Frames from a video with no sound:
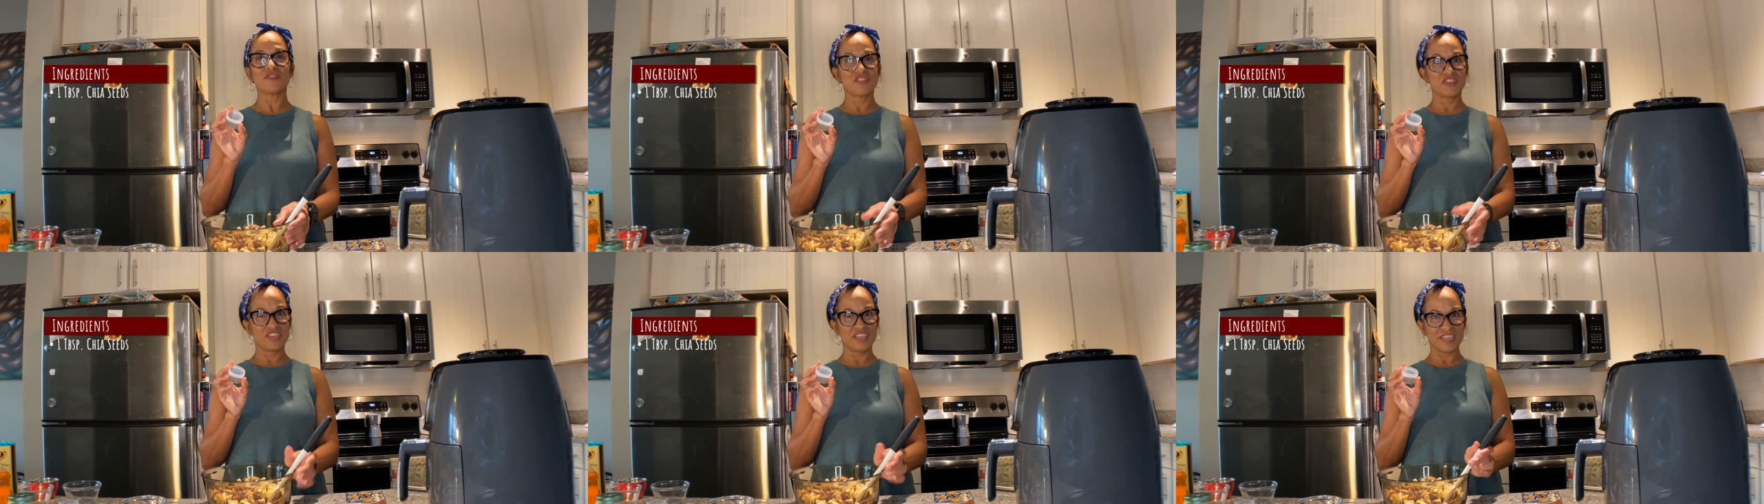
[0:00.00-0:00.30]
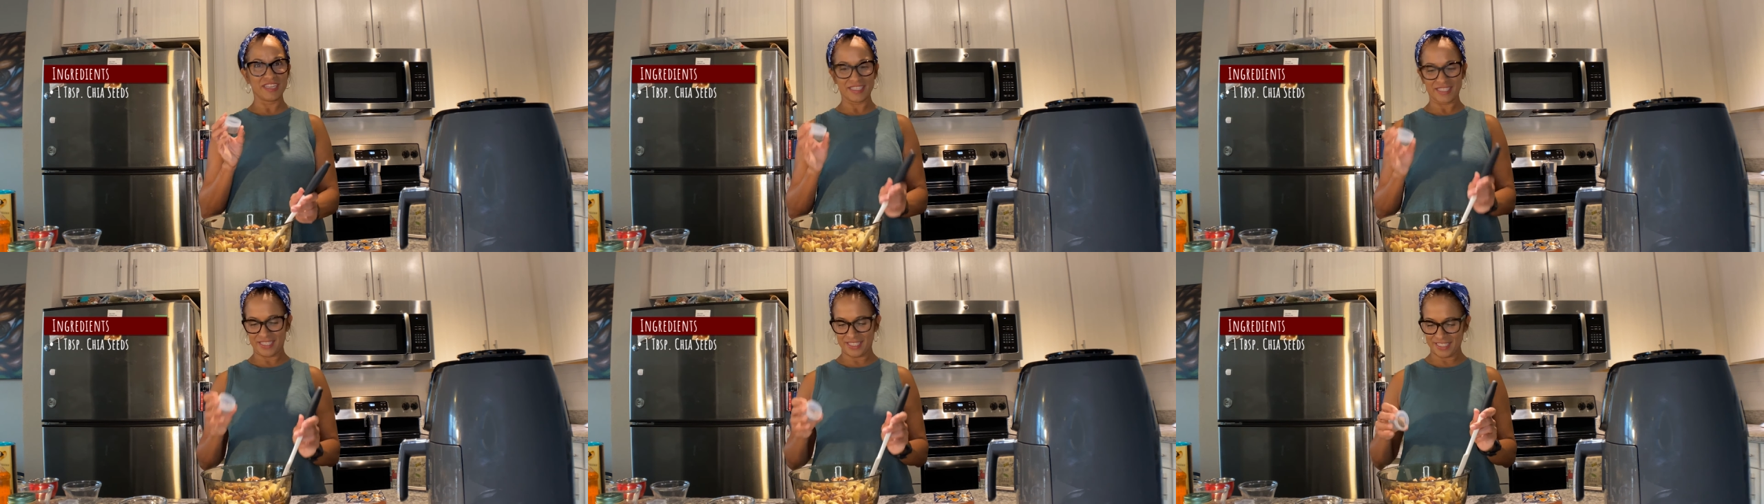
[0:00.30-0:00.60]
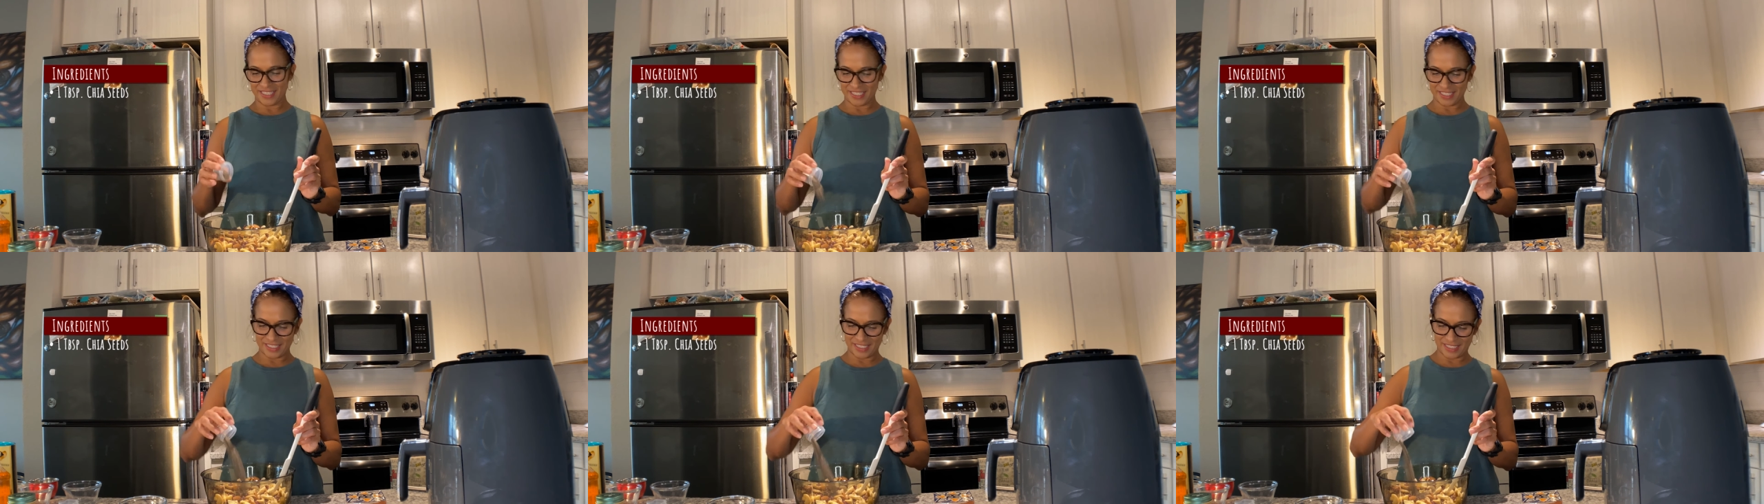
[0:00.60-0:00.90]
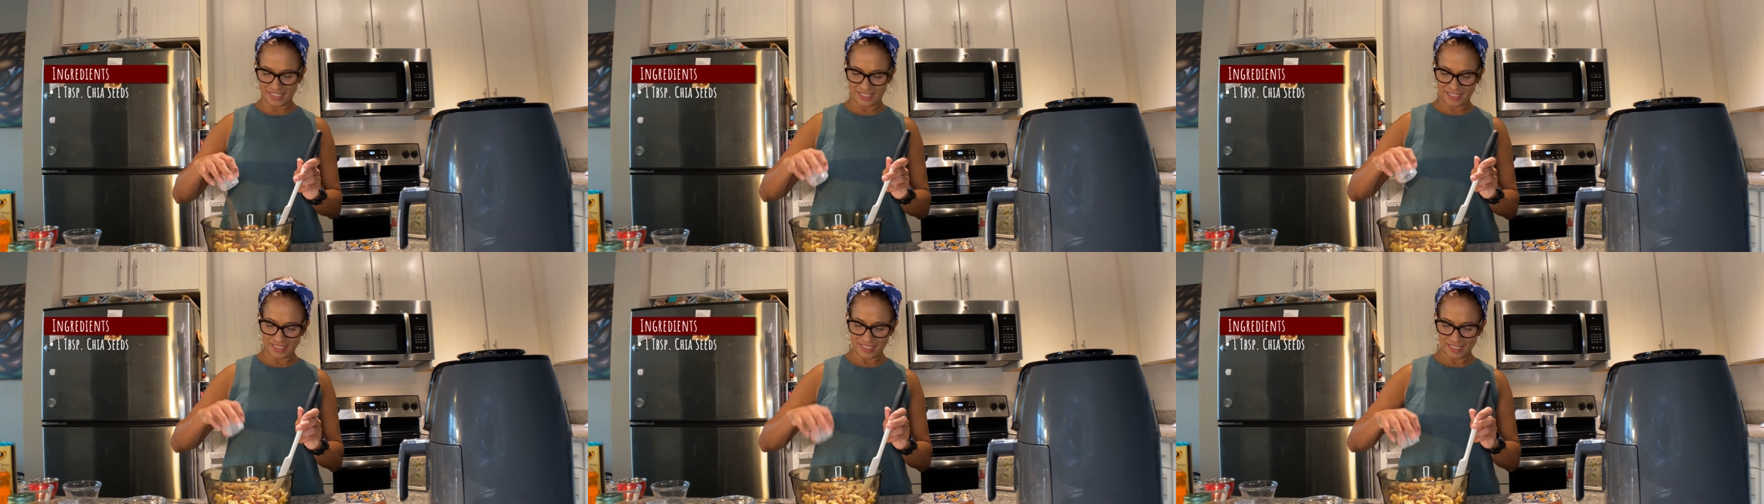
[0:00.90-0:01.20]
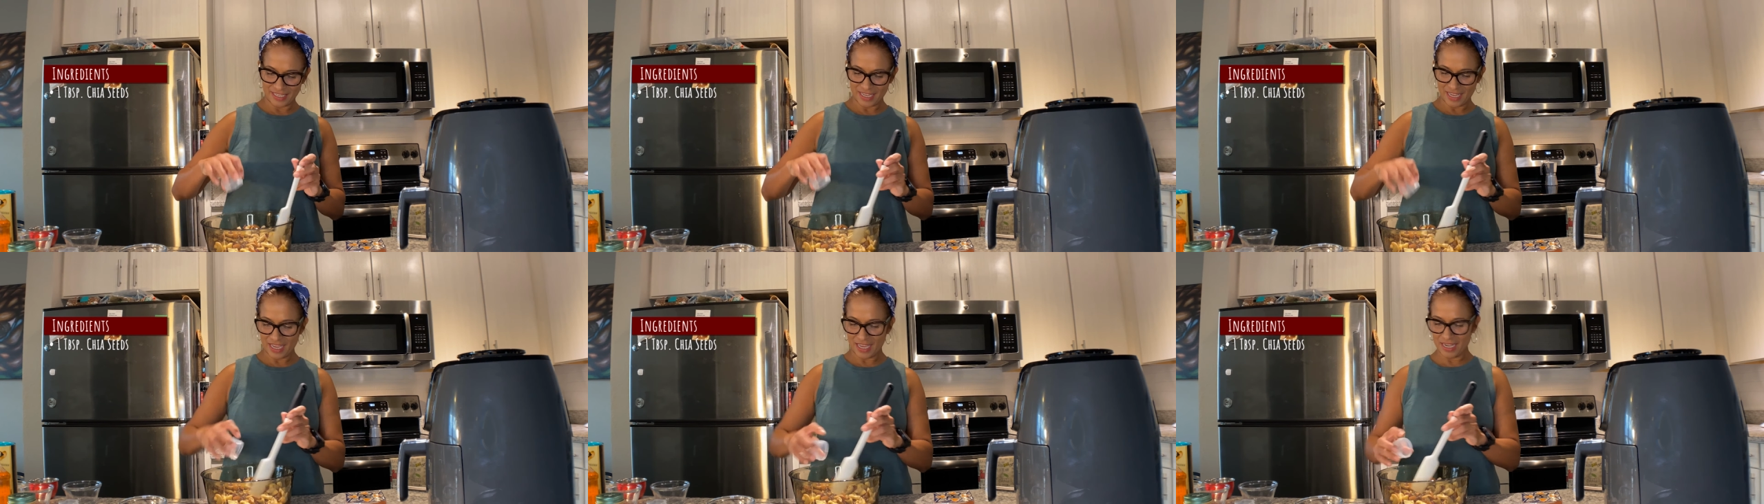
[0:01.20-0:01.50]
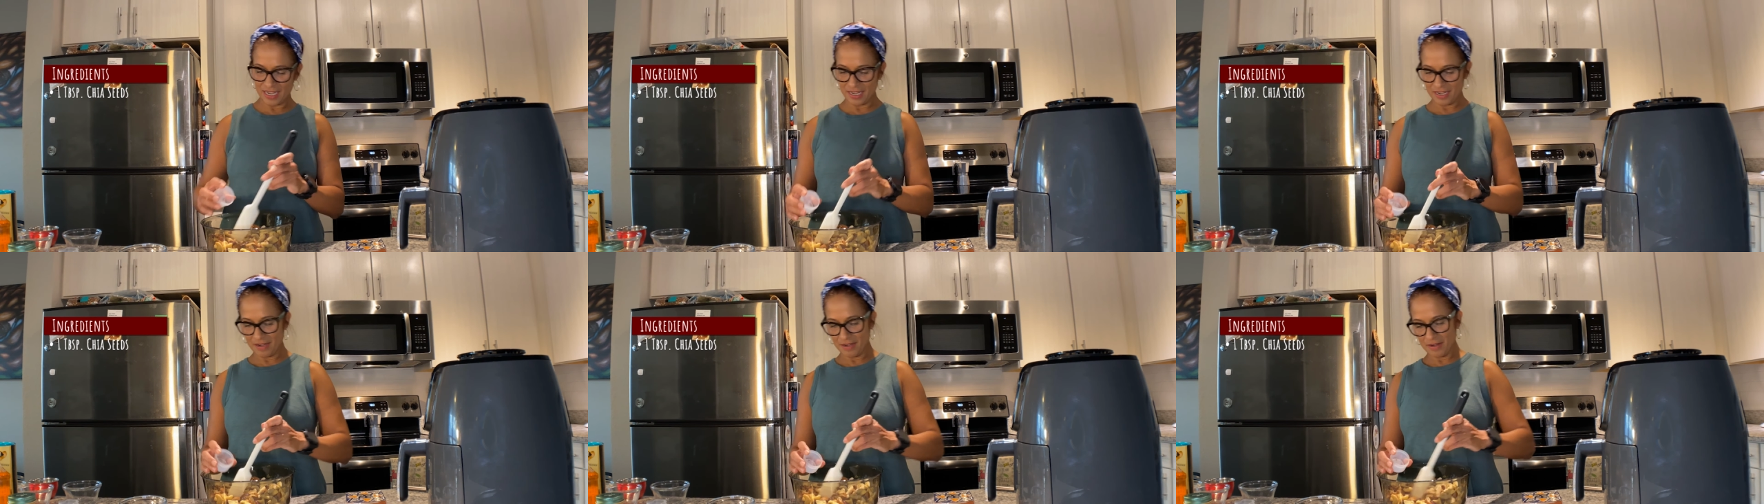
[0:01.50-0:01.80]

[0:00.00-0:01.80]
chia seeds. And